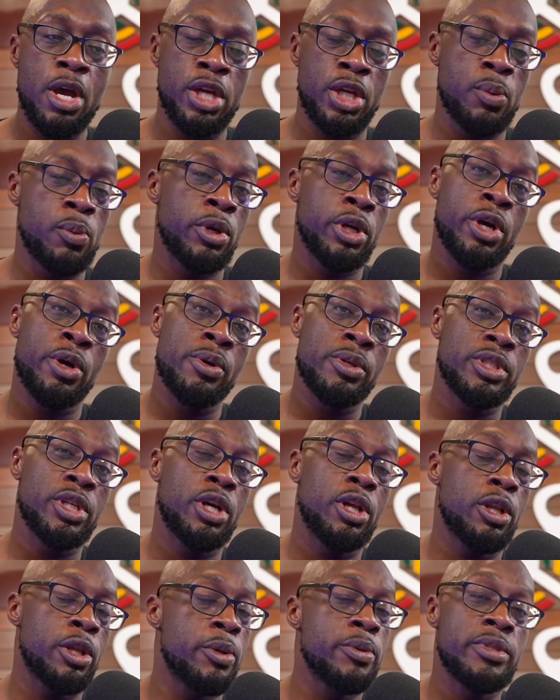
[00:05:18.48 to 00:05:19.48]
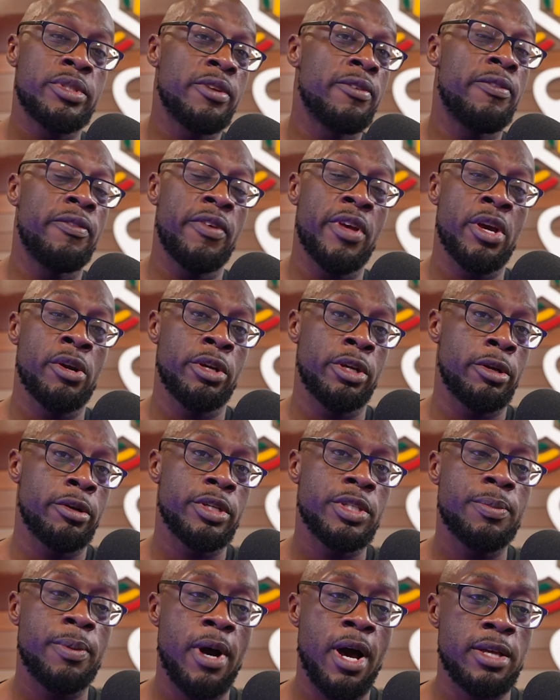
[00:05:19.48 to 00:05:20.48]
you want to go as close to failure
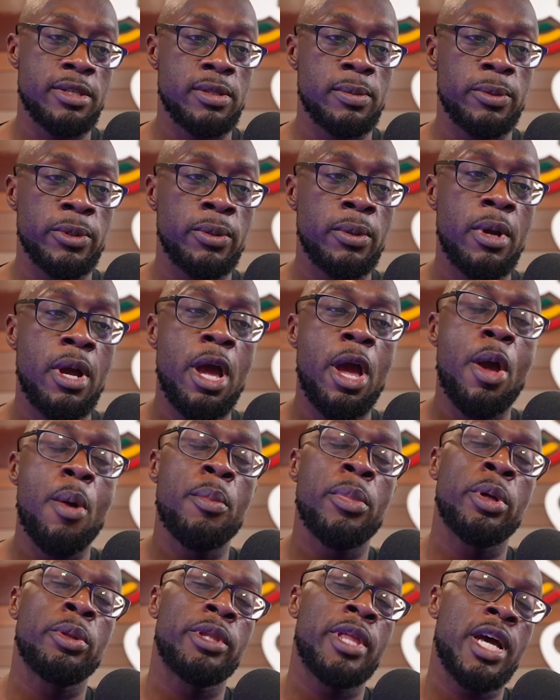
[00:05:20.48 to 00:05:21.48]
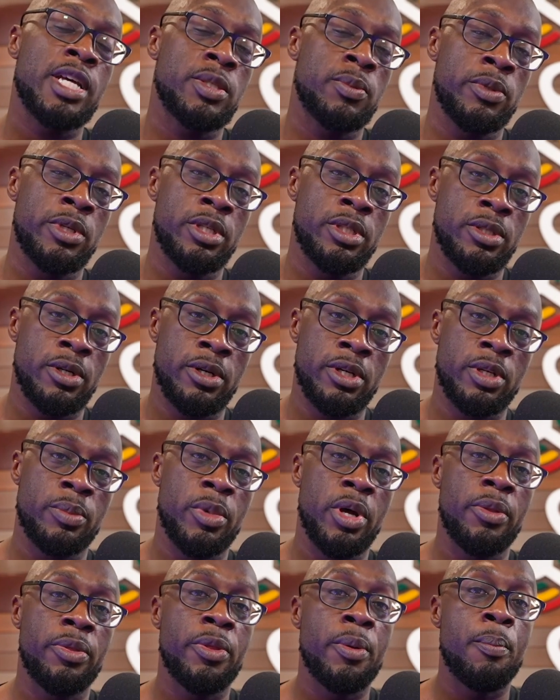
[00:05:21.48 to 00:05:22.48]
as possible. But that's when you're talking
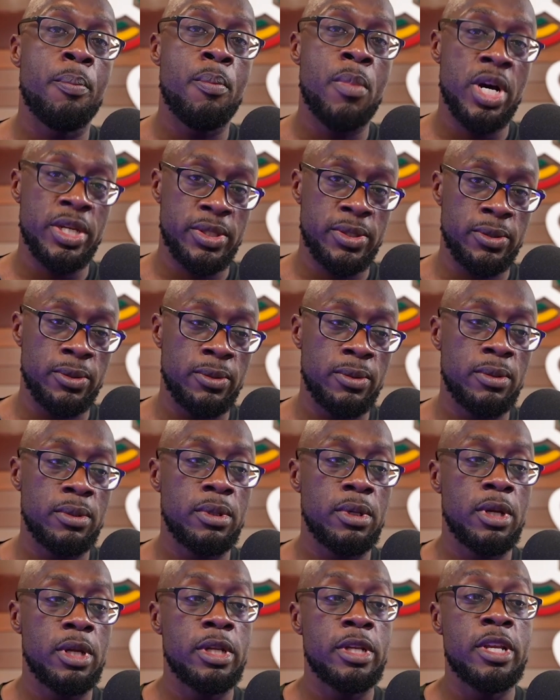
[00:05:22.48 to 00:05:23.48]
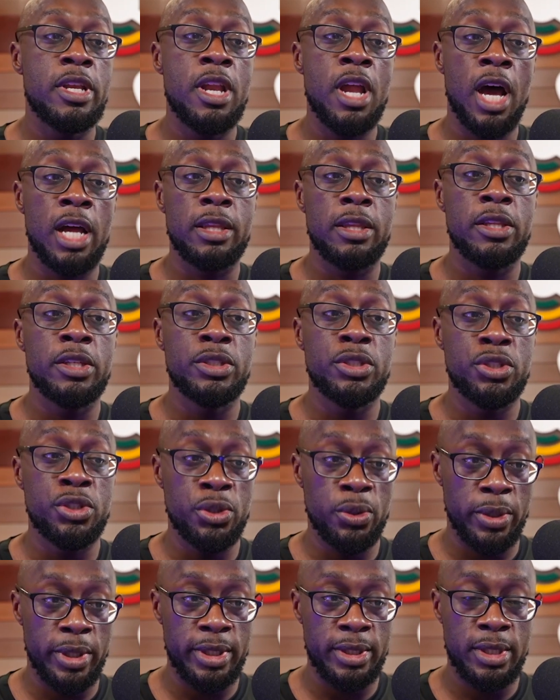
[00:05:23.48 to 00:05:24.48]
about the muscle, not the
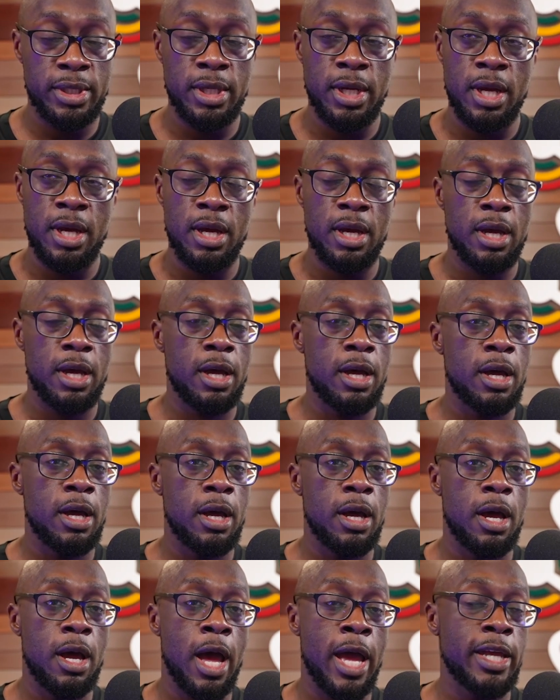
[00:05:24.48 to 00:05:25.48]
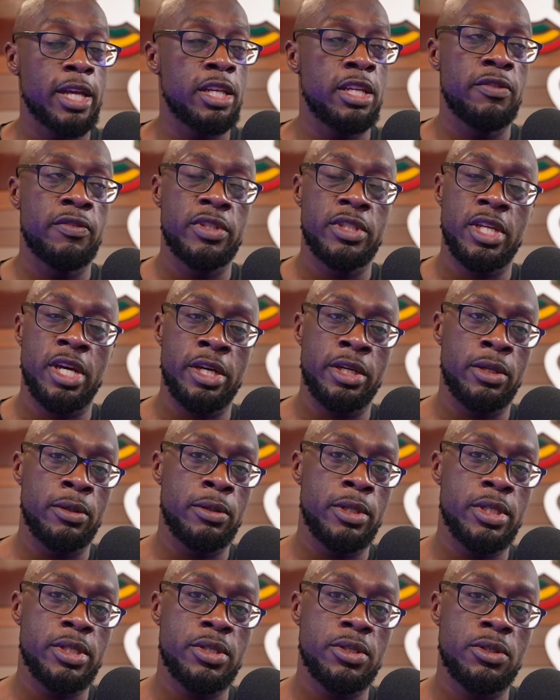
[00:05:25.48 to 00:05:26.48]
joint. I can even tell you
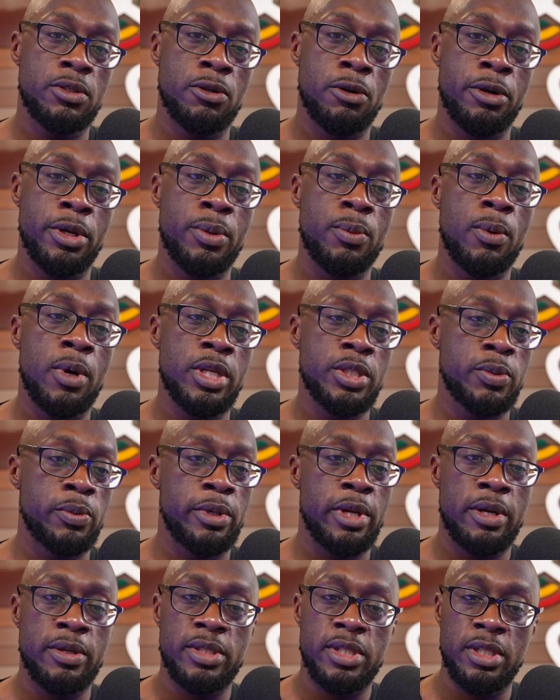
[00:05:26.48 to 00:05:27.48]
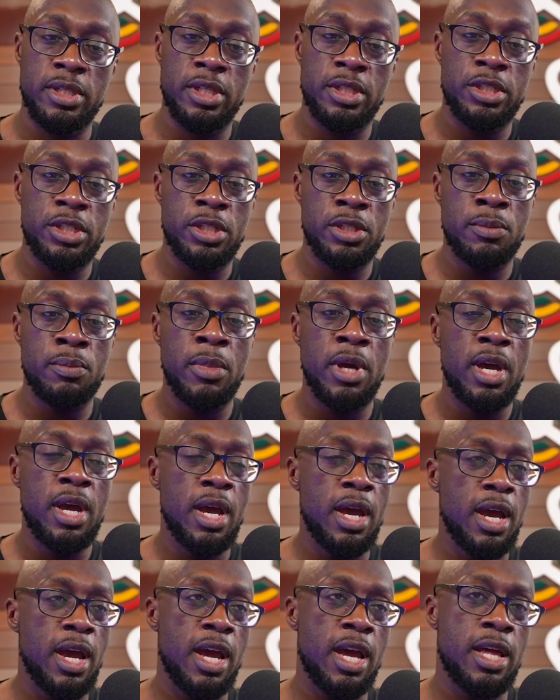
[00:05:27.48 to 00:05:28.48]
this story once when I was in the gym
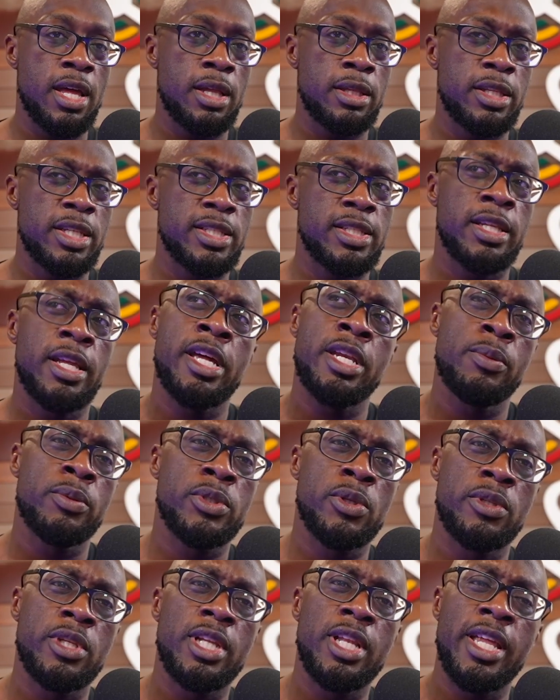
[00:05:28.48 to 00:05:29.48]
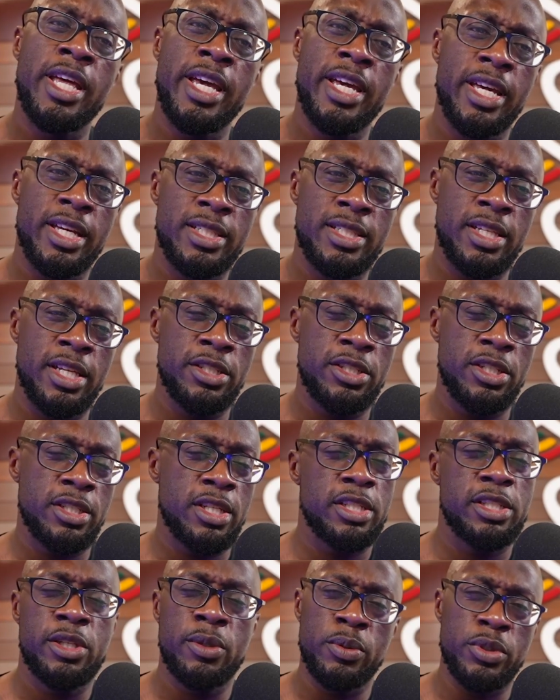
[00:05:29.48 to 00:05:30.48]
and this lady was on the leg extensions
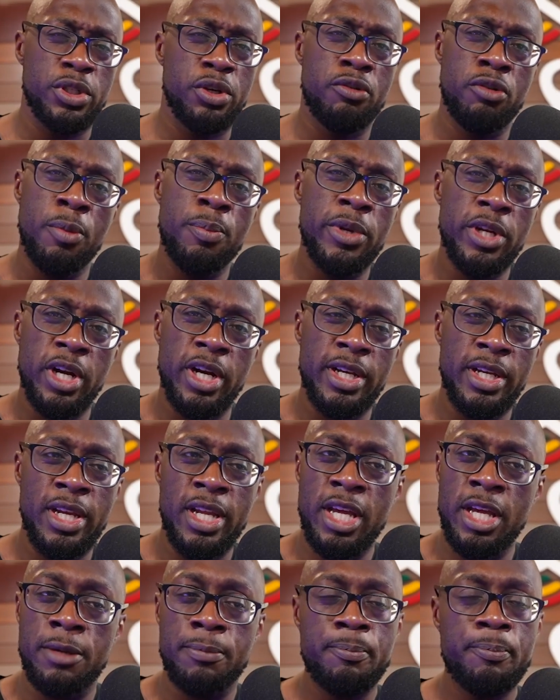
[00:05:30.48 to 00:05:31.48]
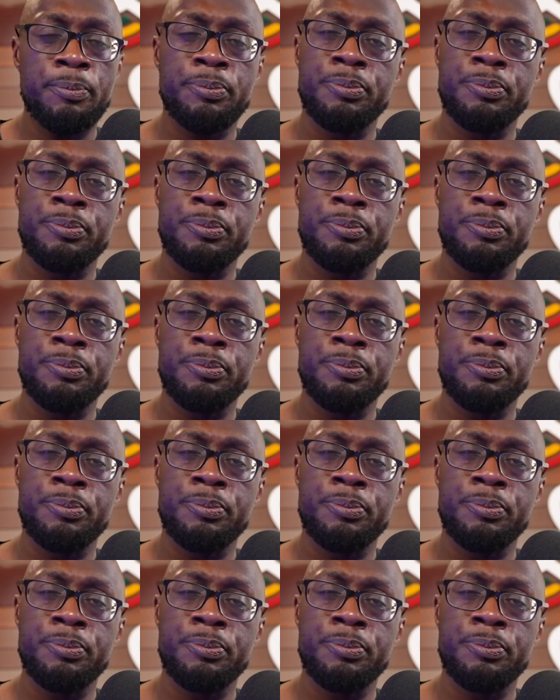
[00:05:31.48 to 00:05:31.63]
and she was gripping her knee.